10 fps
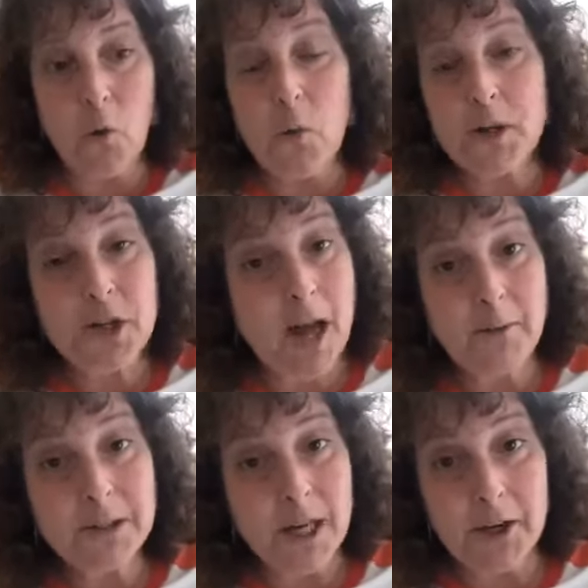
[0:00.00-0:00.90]
which I
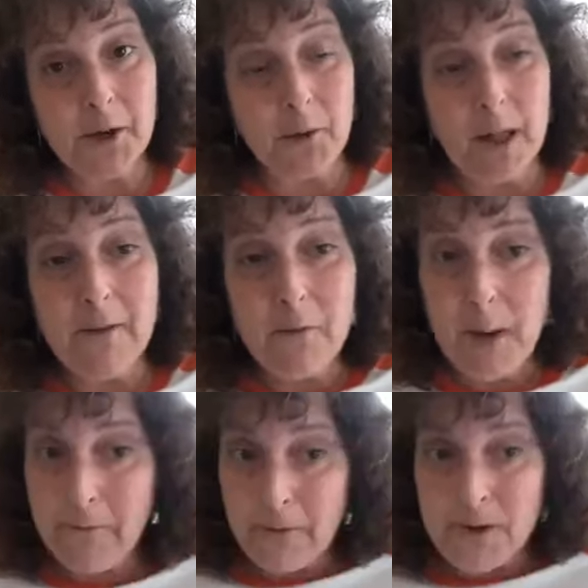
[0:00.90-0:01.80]
will tell you, even
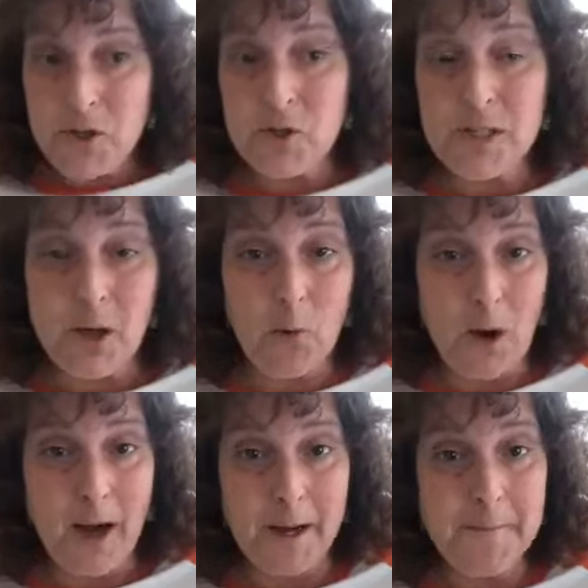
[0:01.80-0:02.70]
my friends who sell
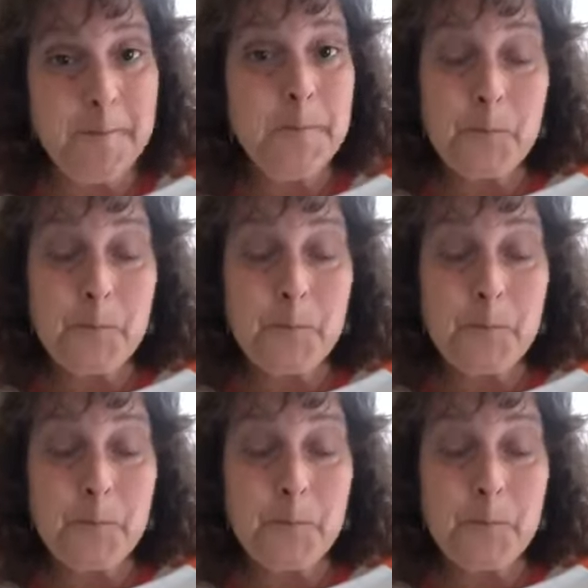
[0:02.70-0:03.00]
wine,